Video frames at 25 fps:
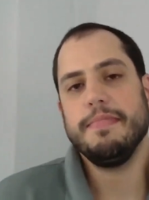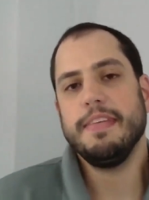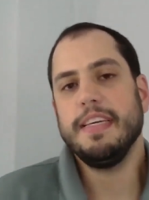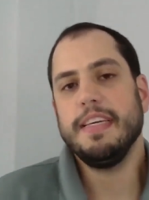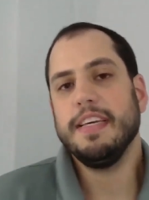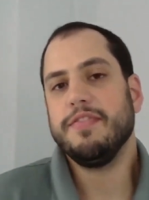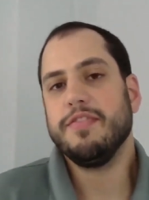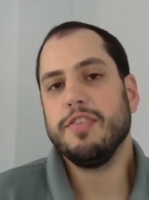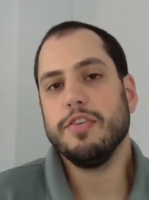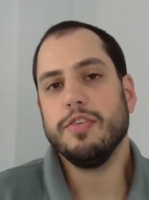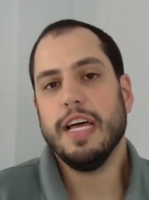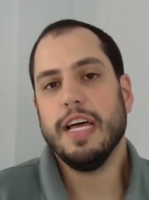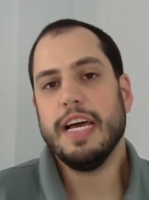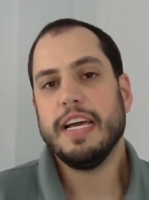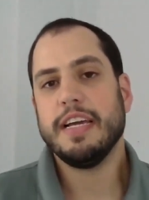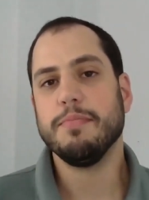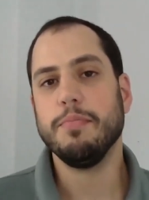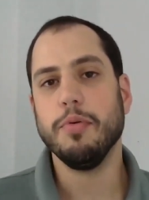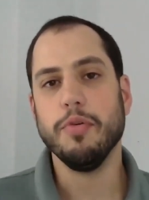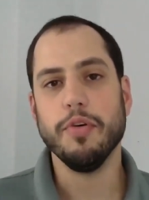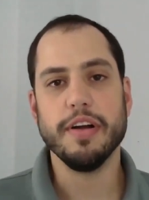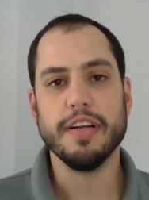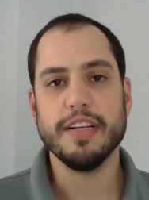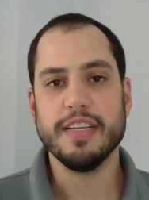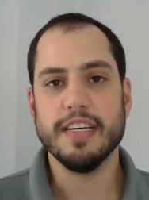if you like
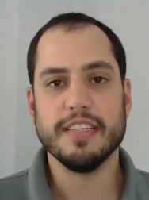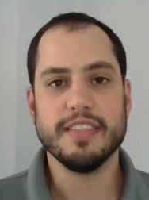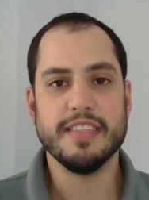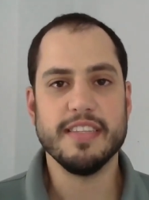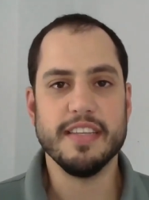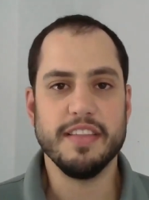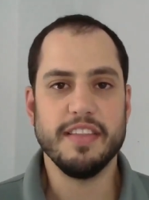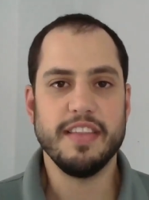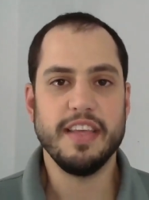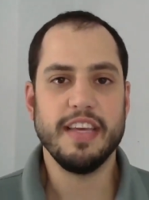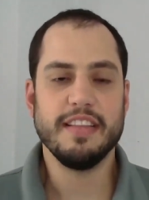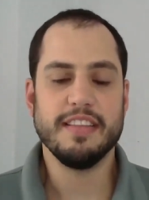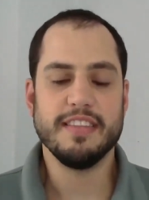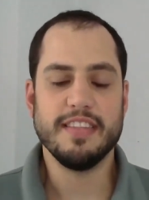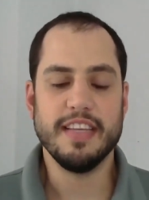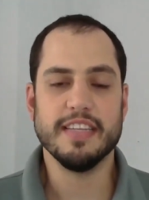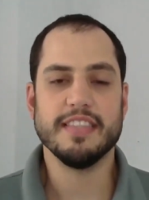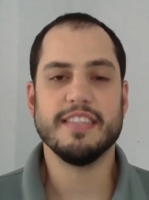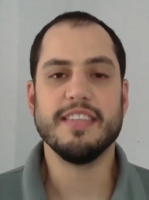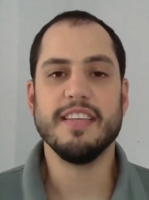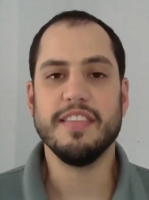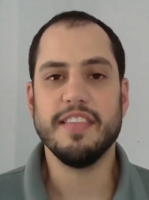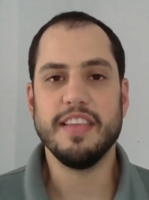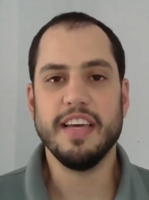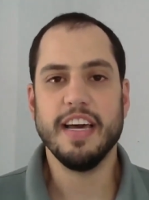boring, dusty,
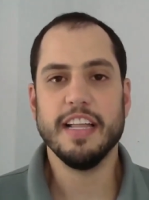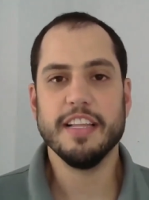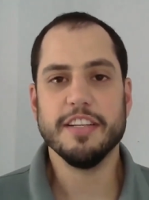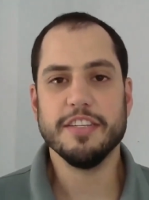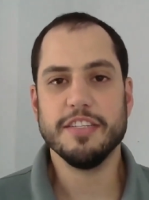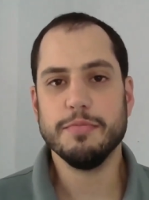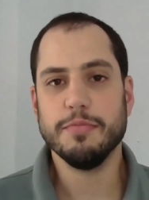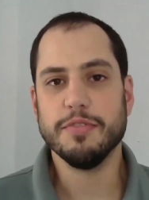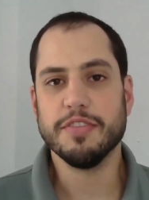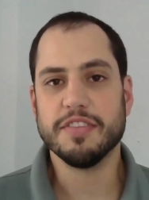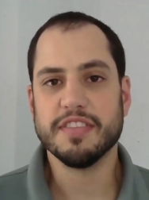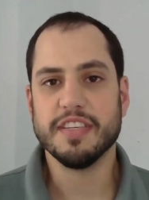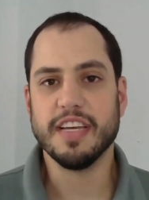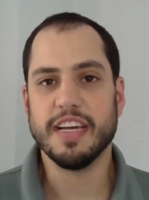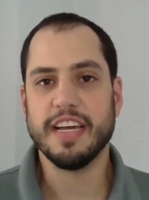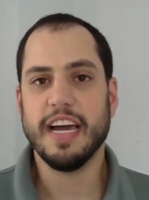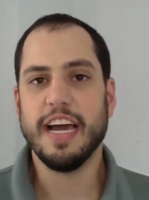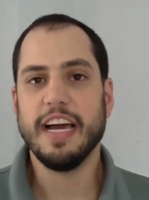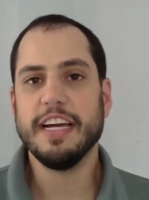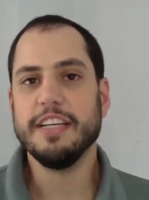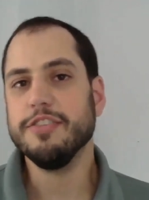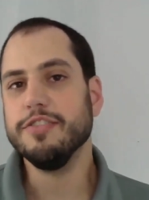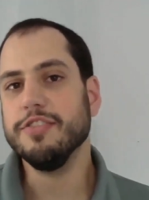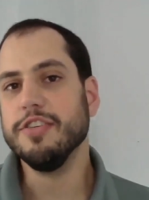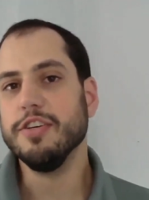dusty theology books like
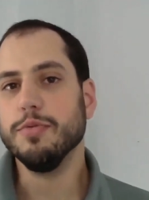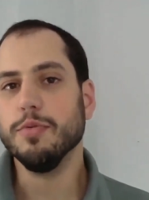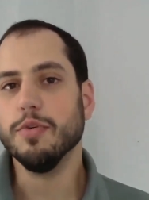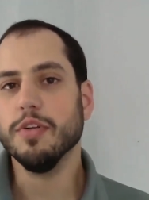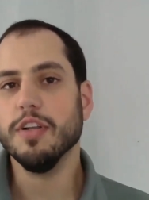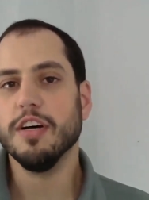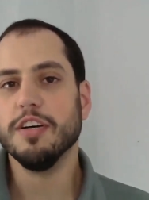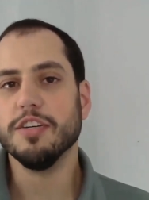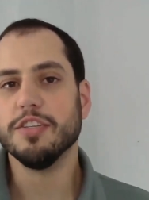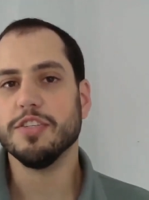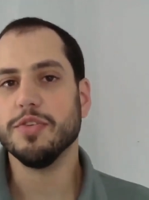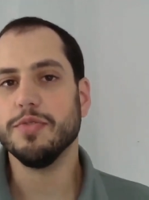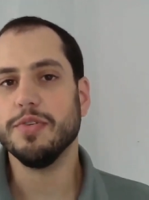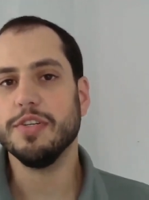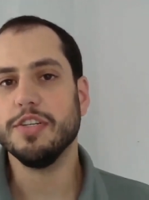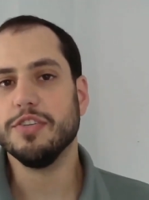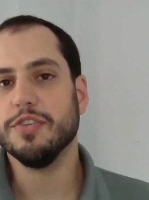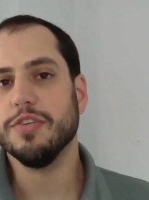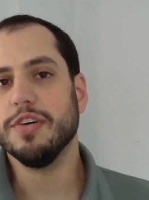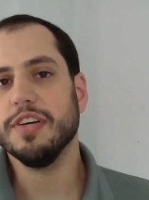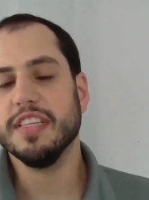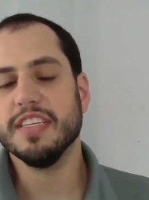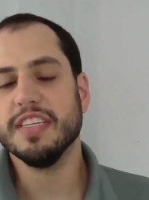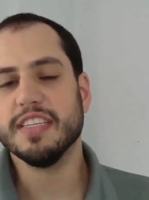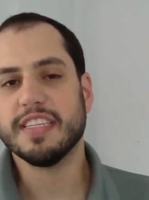I do, you will also
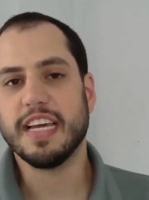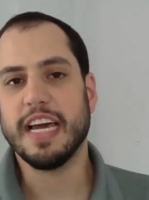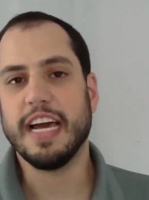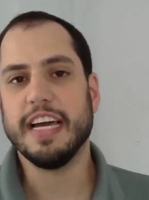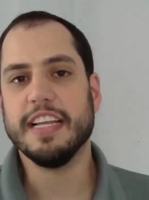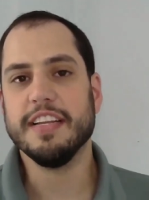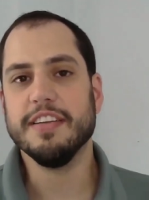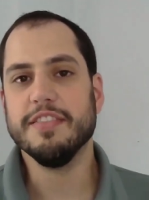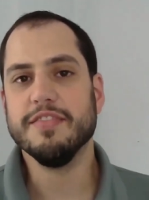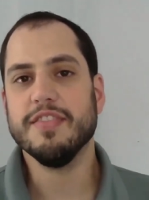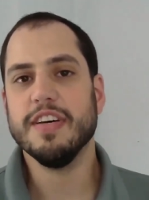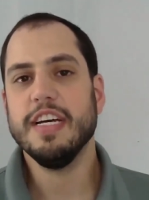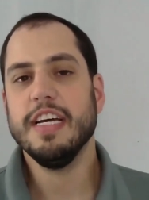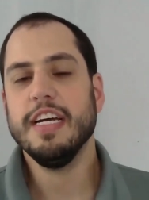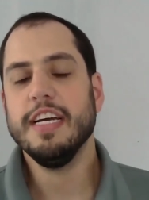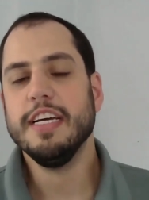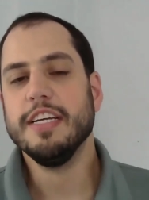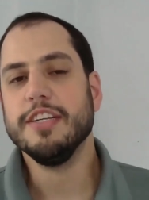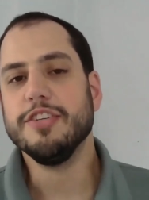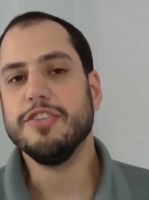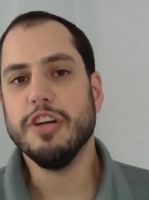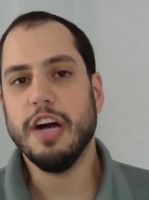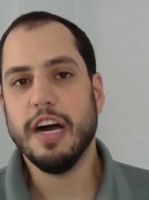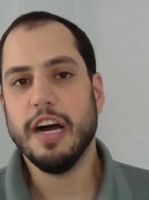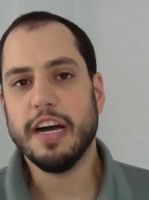enjoy this kind of
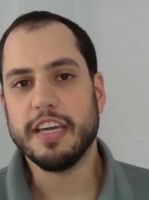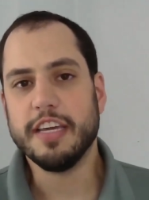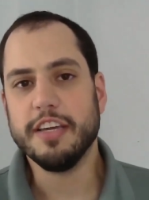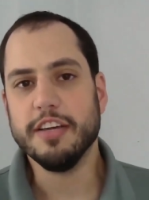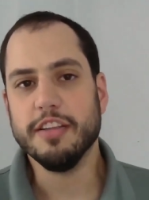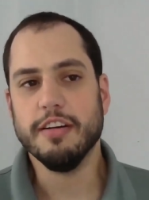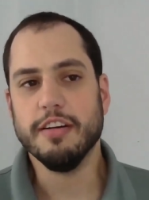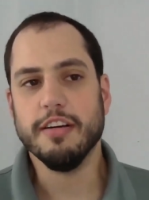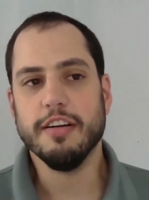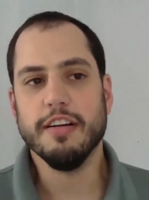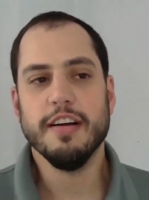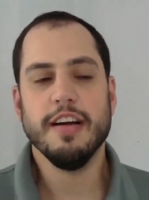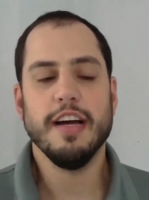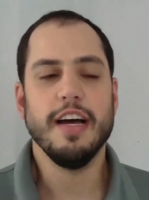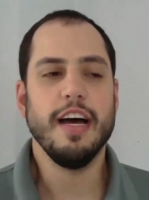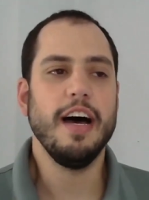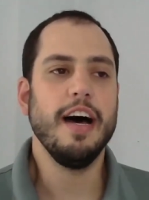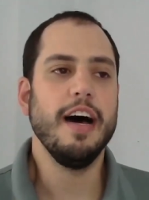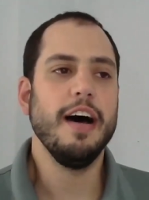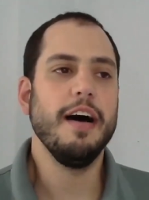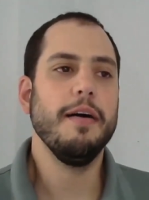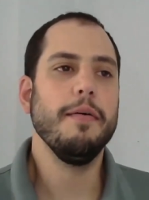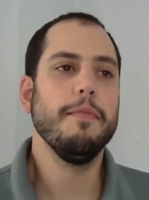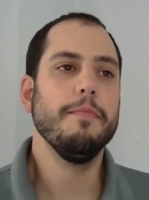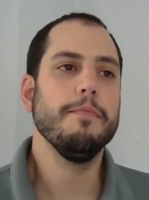jocular,
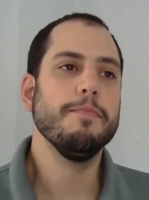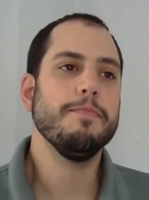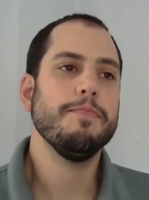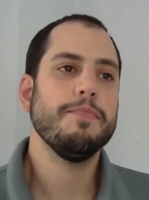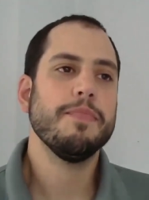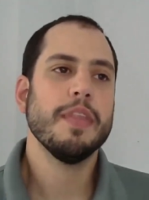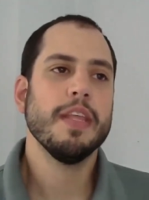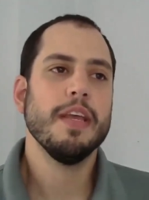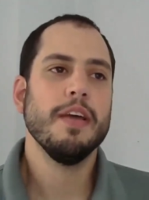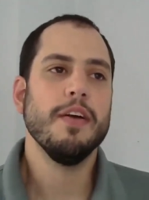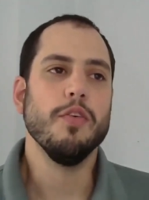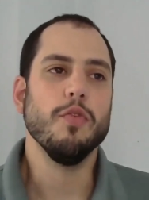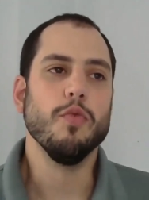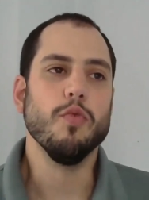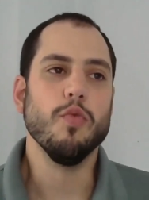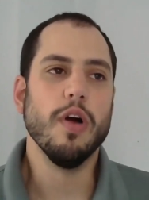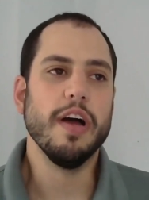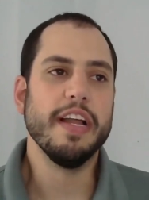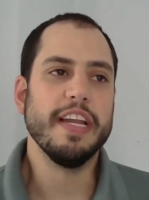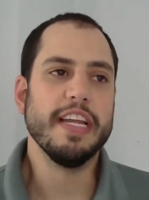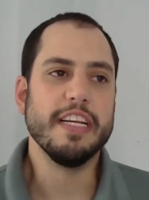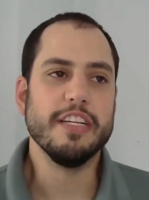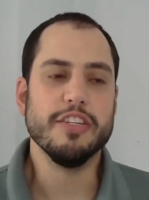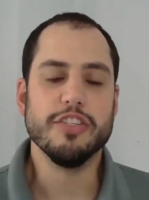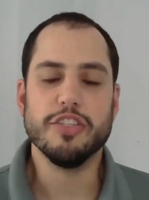um,
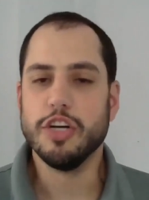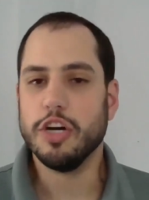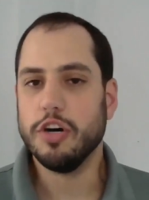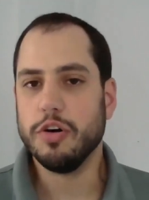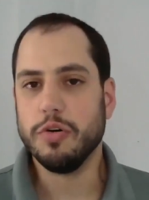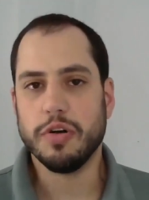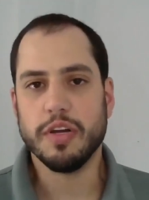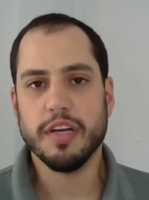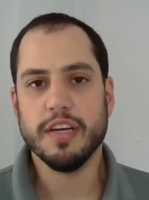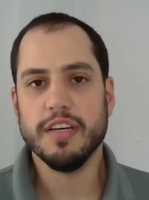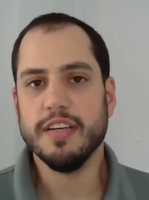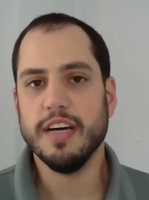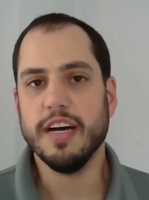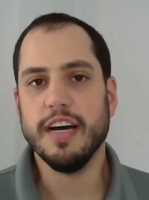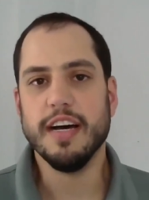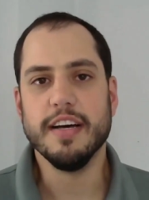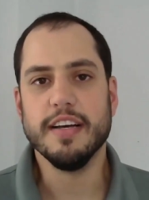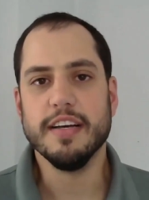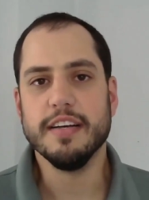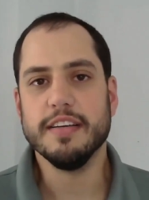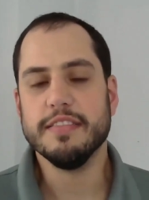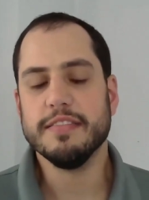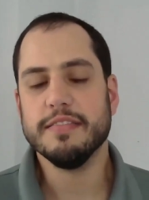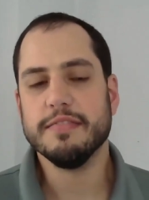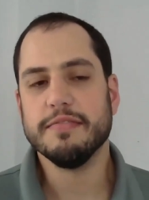running joke,
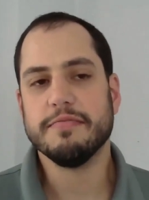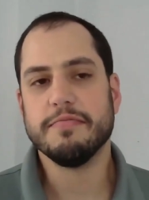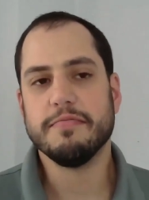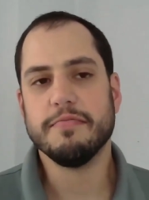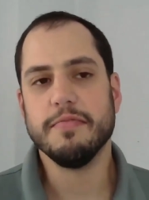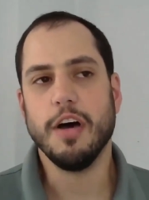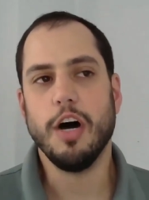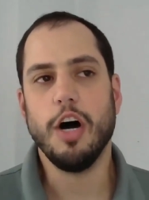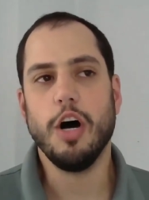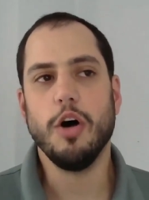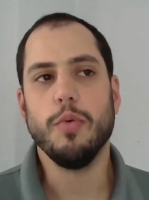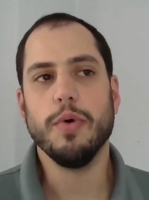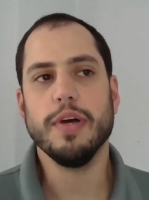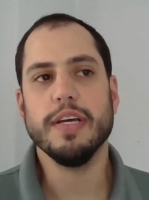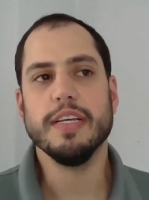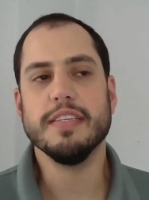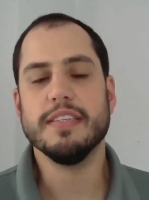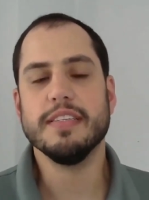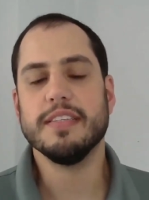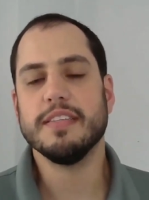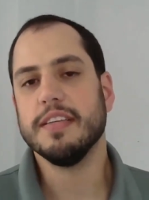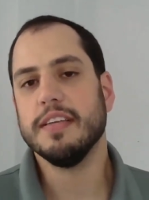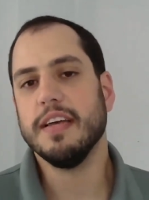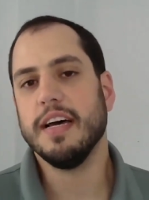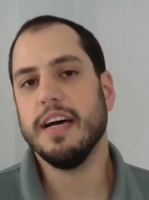uh,
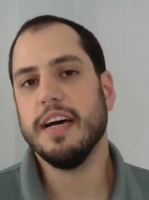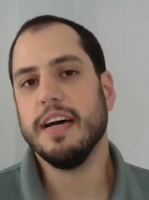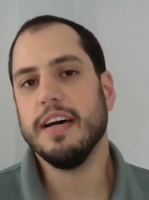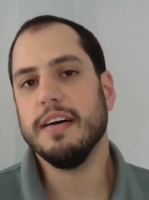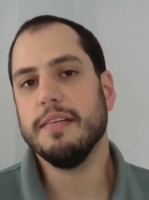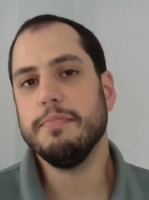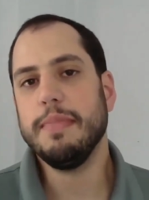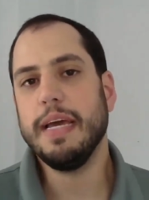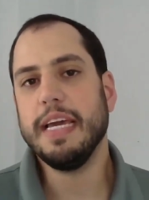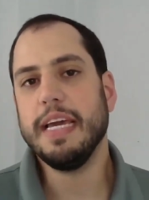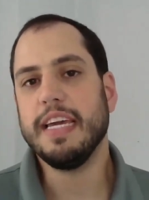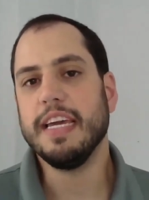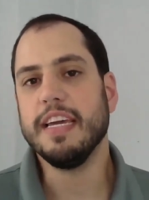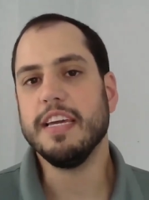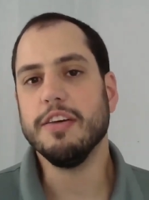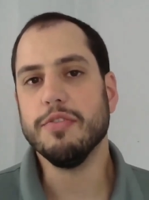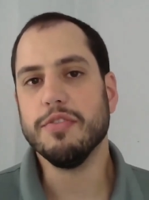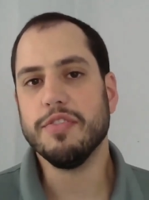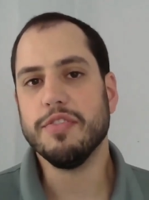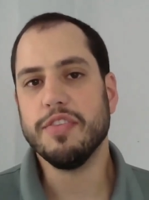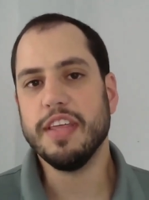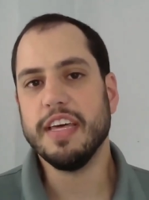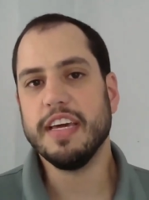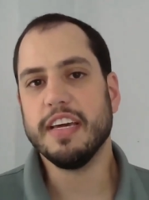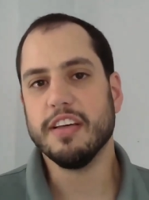always uh, making you
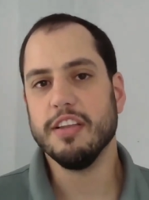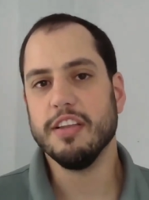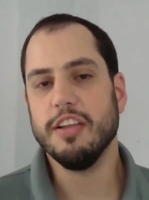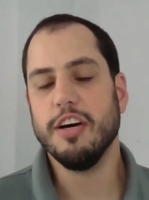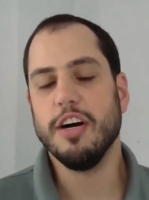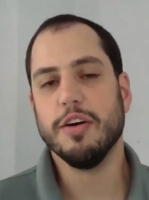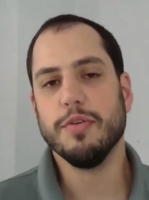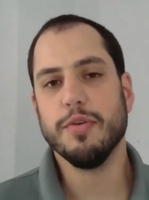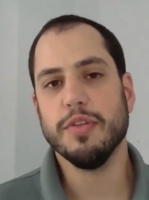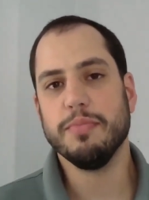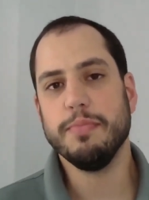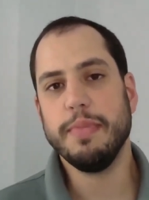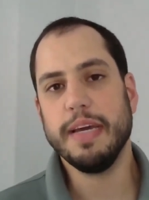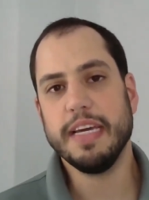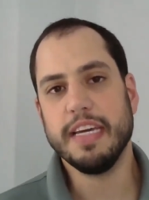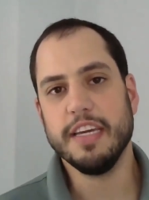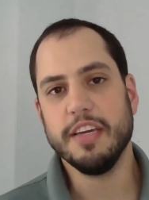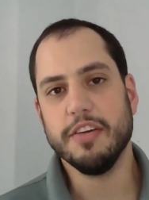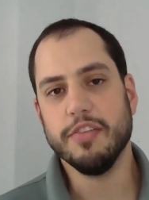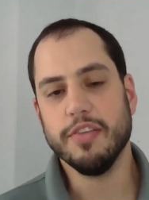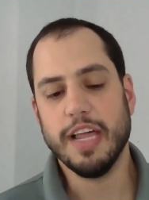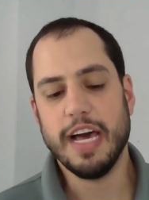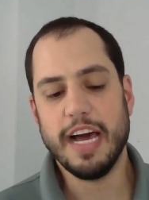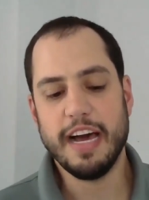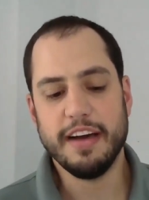think along with making
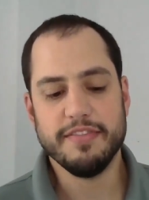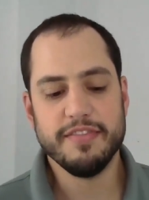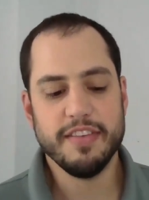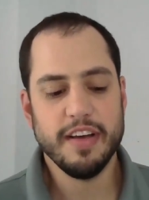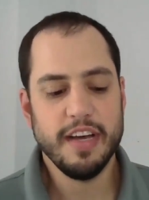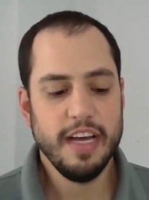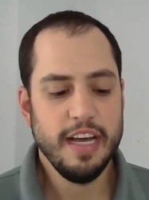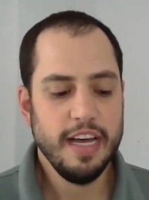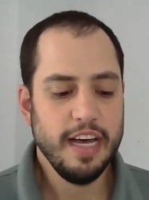you laugh